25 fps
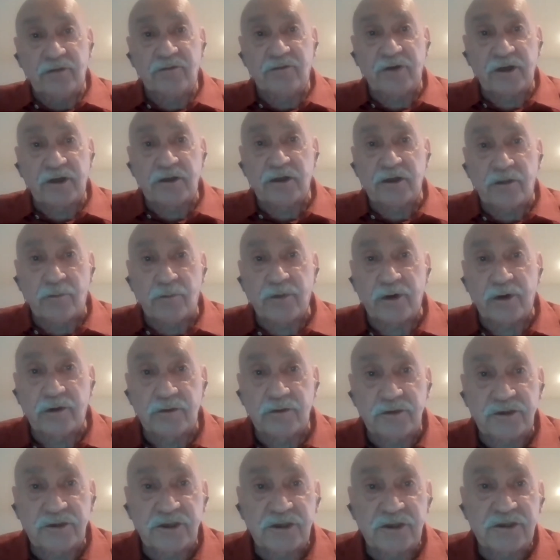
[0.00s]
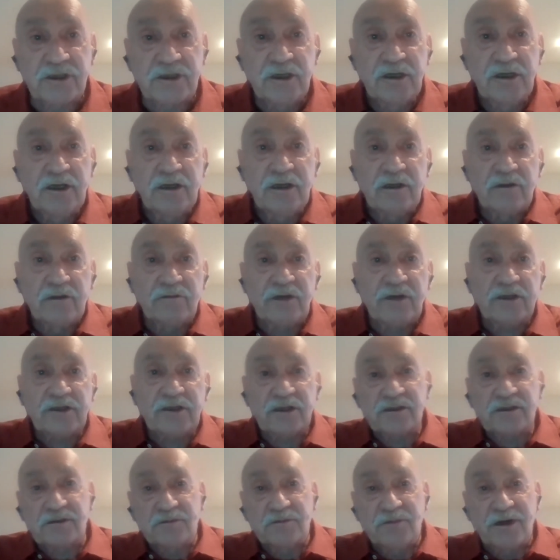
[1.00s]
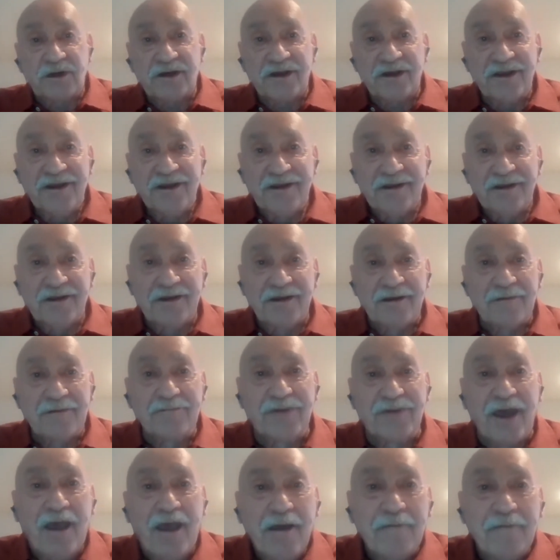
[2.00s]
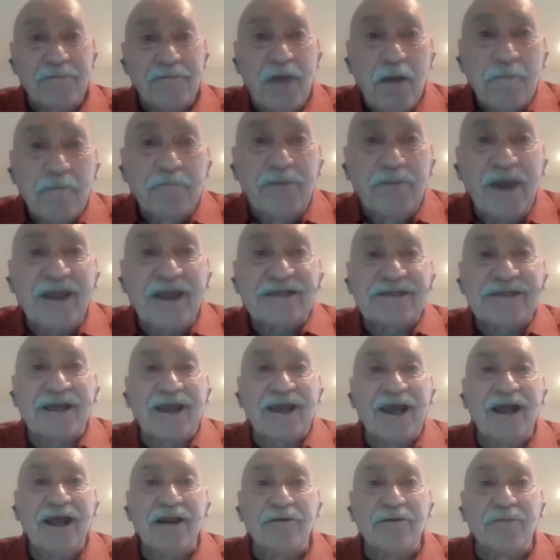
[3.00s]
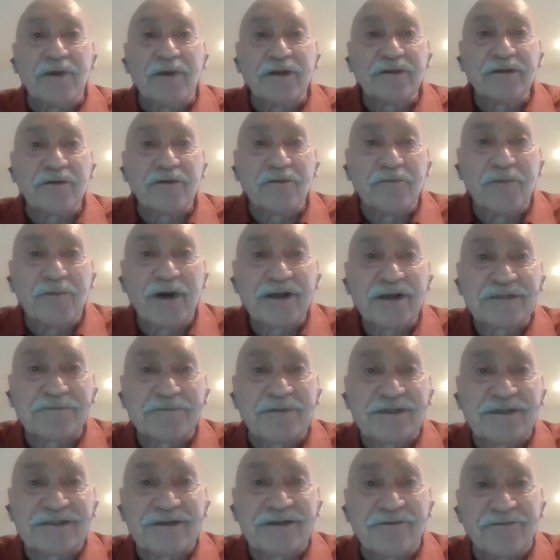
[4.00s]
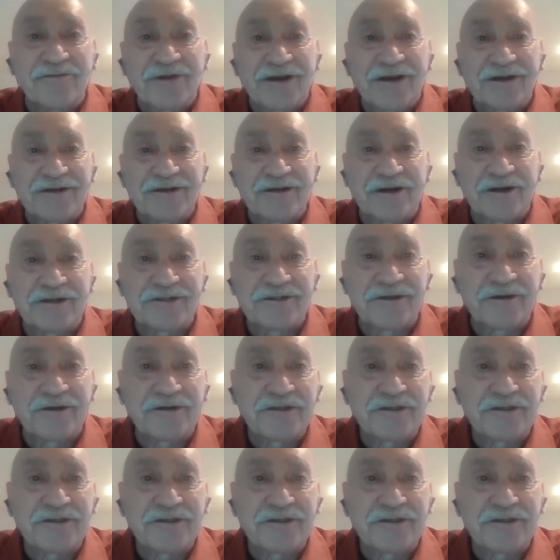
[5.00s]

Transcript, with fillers: different approaches. That is my uh, basic element of my specific research.